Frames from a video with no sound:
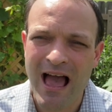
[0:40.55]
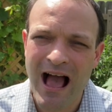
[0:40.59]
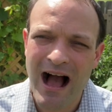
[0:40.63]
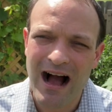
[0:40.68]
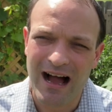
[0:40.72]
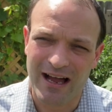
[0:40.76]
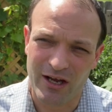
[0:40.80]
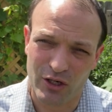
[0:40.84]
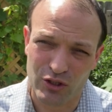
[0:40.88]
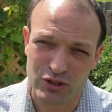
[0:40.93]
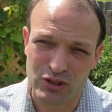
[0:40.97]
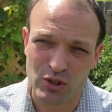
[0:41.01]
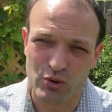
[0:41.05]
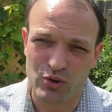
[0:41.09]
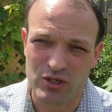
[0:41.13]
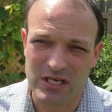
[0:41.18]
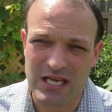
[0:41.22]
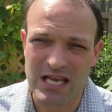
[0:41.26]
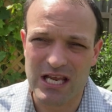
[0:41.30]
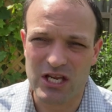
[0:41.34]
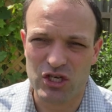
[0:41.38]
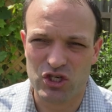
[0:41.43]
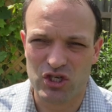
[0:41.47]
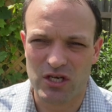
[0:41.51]
I also
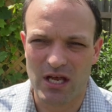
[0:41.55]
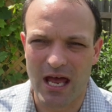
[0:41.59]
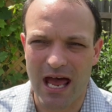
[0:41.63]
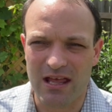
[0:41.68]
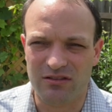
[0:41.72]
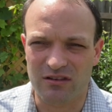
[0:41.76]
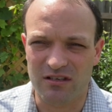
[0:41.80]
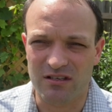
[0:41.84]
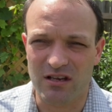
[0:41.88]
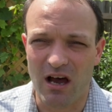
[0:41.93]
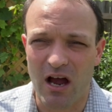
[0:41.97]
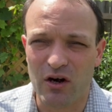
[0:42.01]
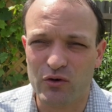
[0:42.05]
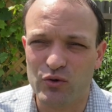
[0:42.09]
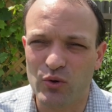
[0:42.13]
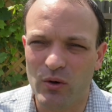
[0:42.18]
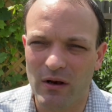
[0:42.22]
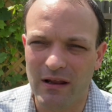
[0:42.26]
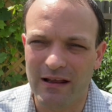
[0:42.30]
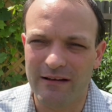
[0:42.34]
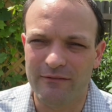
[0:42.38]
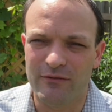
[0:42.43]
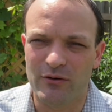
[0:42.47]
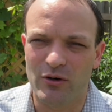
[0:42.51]
teach at the doctoral
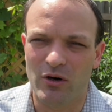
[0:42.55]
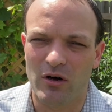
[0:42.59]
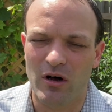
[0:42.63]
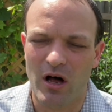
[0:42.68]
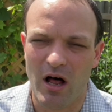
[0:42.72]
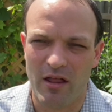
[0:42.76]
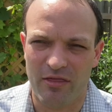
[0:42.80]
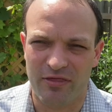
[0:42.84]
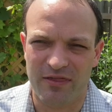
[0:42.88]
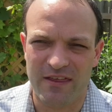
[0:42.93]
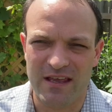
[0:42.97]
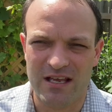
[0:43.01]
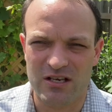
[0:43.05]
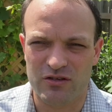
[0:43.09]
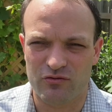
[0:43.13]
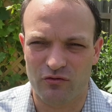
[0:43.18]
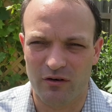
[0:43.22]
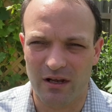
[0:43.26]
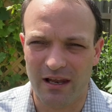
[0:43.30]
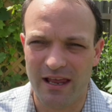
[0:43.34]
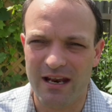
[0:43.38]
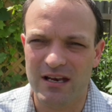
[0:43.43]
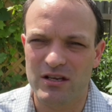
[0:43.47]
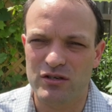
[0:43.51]
level on things
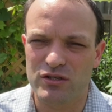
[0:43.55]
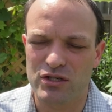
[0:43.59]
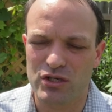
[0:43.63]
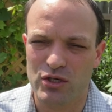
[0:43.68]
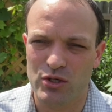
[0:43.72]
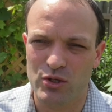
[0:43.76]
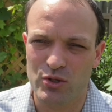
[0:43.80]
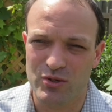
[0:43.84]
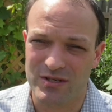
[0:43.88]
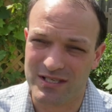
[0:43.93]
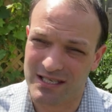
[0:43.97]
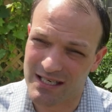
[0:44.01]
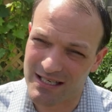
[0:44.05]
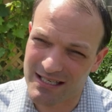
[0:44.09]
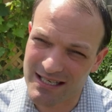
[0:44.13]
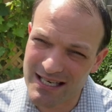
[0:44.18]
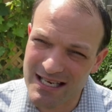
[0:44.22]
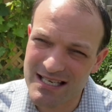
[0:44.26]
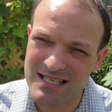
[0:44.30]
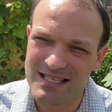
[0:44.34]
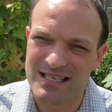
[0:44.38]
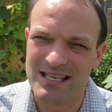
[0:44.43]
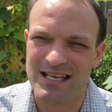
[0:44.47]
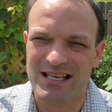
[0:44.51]
related to
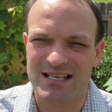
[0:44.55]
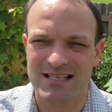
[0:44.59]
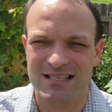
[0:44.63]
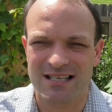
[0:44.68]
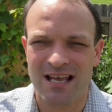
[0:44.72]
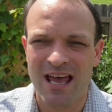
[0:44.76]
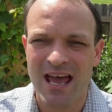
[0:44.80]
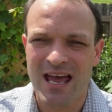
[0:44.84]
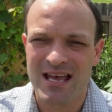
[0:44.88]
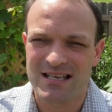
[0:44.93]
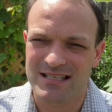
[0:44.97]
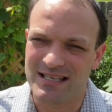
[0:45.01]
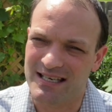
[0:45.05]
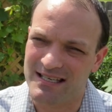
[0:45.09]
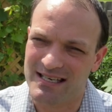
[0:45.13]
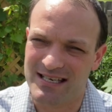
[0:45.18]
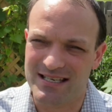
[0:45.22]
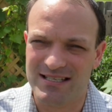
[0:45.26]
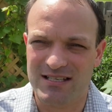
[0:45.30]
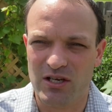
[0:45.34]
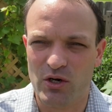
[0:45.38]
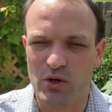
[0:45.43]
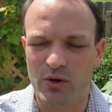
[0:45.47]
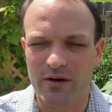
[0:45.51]
statistics,
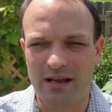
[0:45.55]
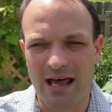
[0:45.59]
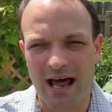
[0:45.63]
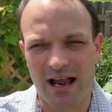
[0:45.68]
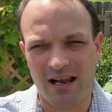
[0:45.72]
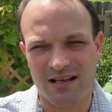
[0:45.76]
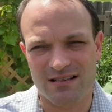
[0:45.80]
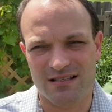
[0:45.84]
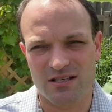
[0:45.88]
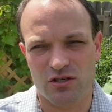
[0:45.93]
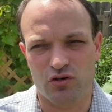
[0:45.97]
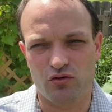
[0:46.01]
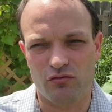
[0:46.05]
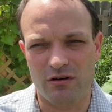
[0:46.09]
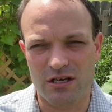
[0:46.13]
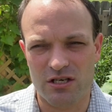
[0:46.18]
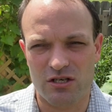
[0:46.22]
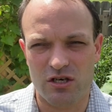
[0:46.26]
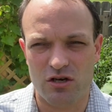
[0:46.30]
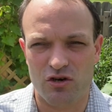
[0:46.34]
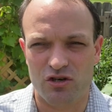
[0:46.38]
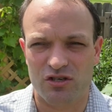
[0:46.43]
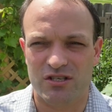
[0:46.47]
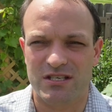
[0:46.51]
statistical analysis,
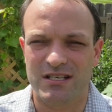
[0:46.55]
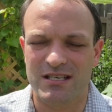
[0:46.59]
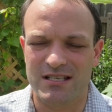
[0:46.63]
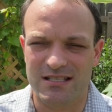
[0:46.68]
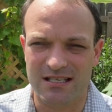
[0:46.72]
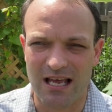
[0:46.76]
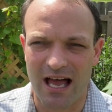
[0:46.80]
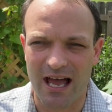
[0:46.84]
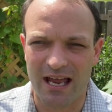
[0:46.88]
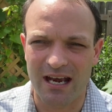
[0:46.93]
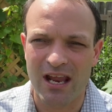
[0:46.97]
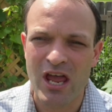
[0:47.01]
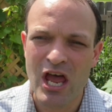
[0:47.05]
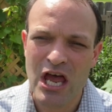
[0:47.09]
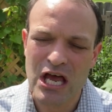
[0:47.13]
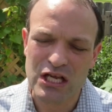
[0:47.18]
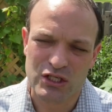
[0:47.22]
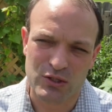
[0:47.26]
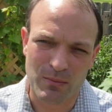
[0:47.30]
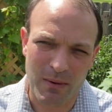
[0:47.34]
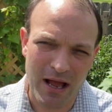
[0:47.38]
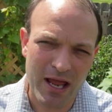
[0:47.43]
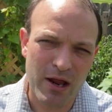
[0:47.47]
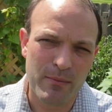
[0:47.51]
research, design.
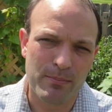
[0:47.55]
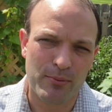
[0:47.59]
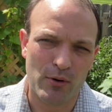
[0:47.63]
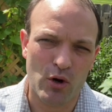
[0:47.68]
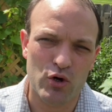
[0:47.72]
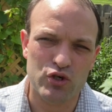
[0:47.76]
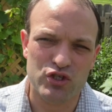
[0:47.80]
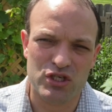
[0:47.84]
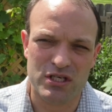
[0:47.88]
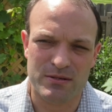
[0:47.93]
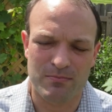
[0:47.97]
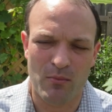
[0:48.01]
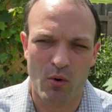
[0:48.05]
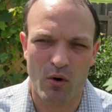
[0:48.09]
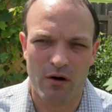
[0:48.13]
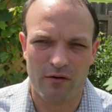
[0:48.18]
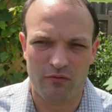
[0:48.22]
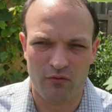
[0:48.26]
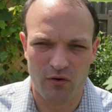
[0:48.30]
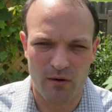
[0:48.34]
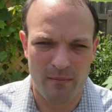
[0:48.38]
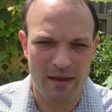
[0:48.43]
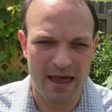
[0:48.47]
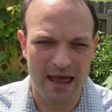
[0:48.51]
So my approach is more
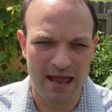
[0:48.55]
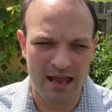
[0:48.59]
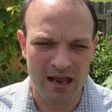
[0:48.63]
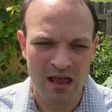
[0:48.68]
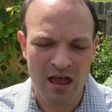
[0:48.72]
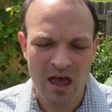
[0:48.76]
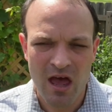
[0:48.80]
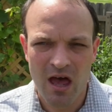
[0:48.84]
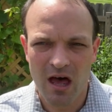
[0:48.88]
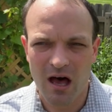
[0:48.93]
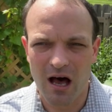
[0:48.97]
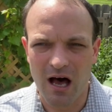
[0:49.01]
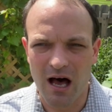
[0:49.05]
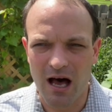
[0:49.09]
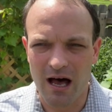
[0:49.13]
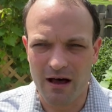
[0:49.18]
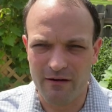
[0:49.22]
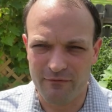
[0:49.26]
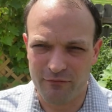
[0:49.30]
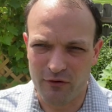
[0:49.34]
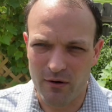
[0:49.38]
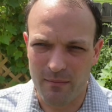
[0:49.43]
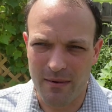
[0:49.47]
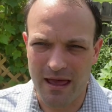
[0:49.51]
from
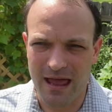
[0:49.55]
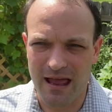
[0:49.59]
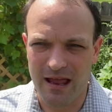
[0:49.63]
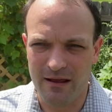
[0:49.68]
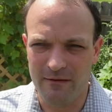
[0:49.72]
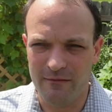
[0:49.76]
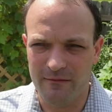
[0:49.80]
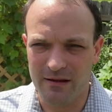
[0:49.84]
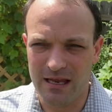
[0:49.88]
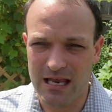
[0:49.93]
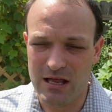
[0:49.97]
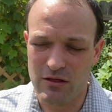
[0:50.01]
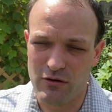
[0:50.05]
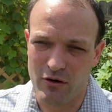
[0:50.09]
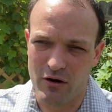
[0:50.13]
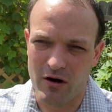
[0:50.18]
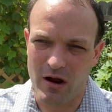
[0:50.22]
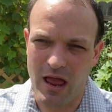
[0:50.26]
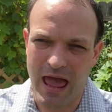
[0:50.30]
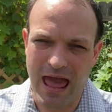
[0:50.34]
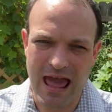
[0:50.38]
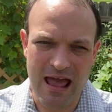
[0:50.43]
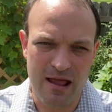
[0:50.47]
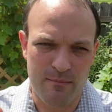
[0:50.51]
either
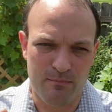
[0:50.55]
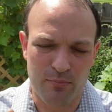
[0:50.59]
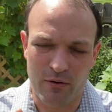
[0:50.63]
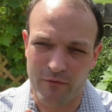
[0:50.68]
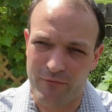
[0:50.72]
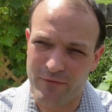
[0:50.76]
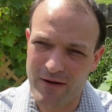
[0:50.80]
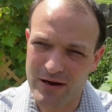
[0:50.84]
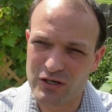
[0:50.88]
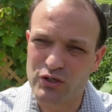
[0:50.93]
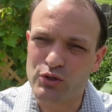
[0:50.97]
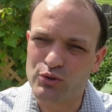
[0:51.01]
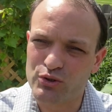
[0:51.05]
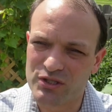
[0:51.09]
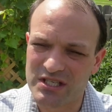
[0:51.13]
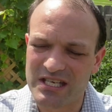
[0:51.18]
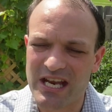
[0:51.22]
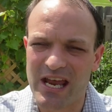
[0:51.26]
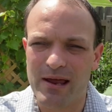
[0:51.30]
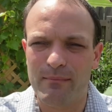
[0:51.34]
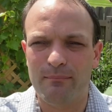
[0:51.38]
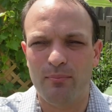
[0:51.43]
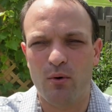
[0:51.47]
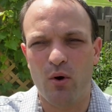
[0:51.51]
a professional
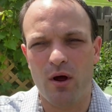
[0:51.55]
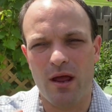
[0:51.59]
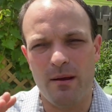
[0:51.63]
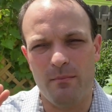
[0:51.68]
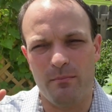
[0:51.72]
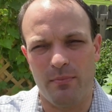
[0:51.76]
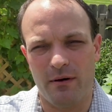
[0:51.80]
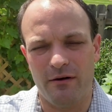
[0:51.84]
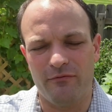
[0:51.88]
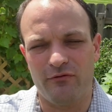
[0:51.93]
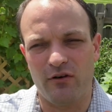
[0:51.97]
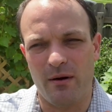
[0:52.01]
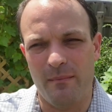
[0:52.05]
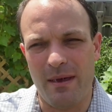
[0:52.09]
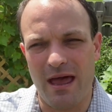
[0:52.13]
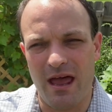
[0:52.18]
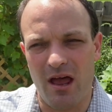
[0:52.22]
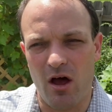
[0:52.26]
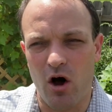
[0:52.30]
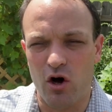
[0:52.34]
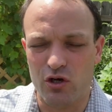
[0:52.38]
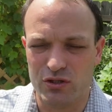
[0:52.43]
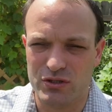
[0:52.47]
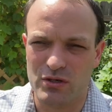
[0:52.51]
standpoint, but
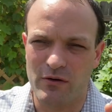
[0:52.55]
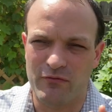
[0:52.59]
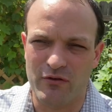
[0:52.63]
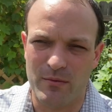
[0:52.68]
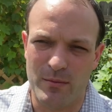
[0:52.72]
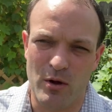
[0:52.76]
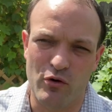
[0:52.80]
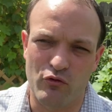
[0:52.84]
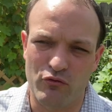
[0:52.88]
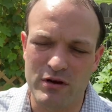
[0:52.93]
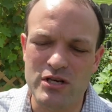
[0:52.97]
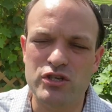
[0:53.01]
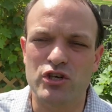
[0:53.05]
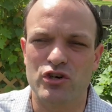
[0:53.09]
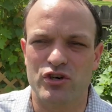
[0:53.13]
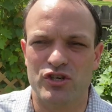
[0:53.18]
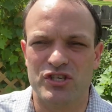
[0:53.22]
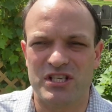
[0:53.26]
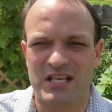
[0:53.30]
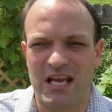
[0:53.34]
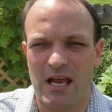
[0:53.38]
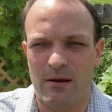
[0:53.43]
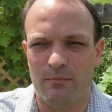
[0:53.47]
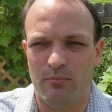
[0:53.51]
also from a research
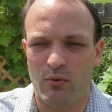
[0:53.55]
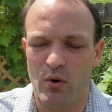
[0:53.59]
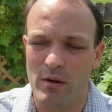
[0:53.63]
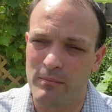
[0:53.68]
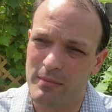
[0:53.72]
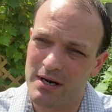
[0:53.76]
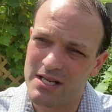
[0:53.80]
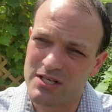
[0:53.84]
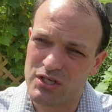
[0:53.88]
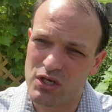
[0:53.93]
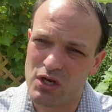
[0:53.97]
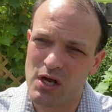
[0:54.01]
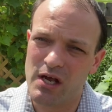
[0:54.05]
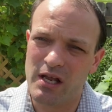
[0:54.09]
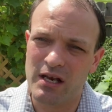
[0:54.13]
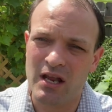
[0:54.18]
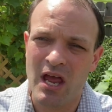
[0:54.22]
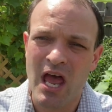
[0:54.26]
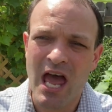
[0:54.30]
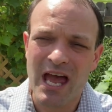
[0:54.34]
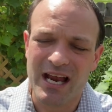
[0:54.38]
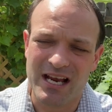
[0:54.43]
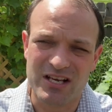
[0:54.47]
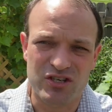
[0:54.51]
standpoint. But it's good
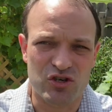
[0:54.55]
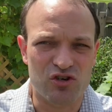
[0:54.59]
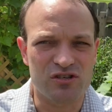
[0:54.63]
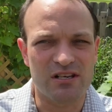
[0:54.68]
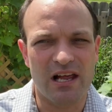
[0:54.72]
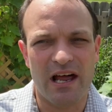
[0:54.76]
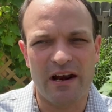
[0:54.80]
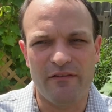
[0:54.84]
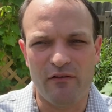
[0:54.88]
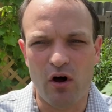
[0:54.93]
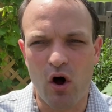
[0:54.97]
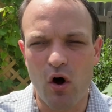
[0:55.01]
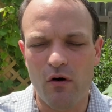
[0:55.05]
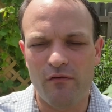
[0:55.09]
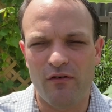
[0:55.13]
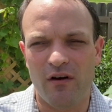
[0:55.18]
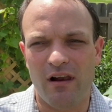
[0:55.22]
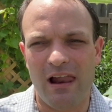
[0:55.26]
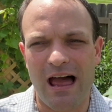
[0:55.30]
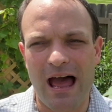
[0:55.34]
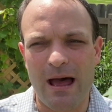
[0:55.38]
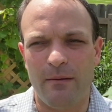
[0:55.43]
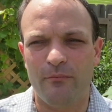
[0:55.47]
because there's a lot of overlap